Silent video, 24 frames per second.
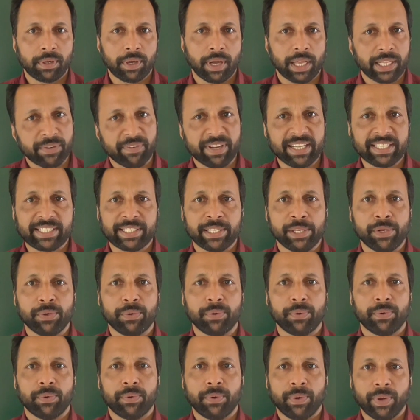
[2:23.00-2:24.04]
Otherwise,
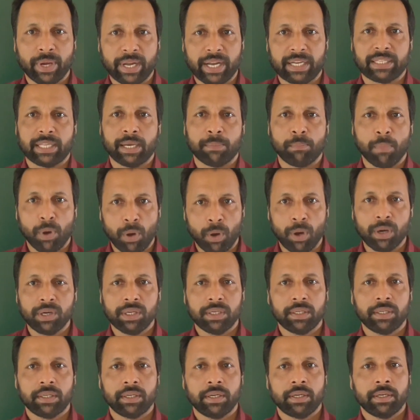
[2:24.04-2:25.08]
you look at the
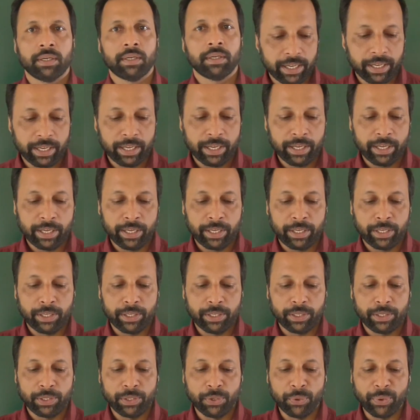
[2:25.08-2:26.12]
board.
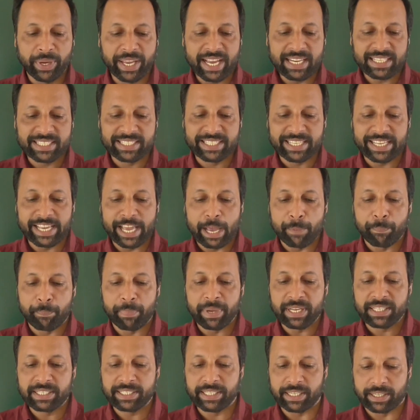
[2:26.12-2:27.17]
You can see a
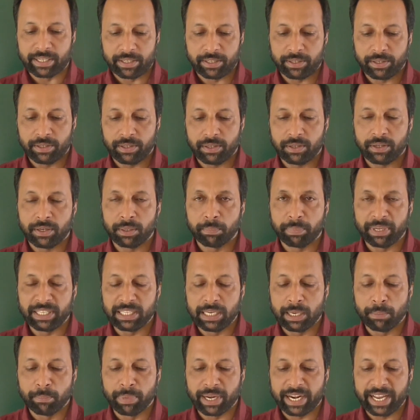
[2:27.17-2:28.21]
picture on page
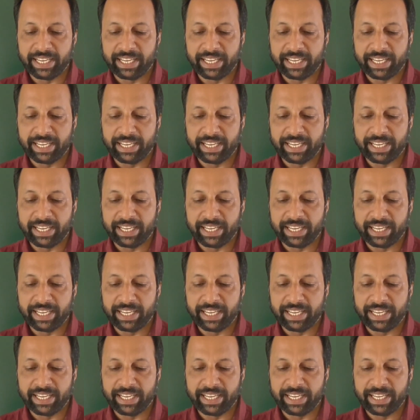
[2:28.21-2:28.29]
number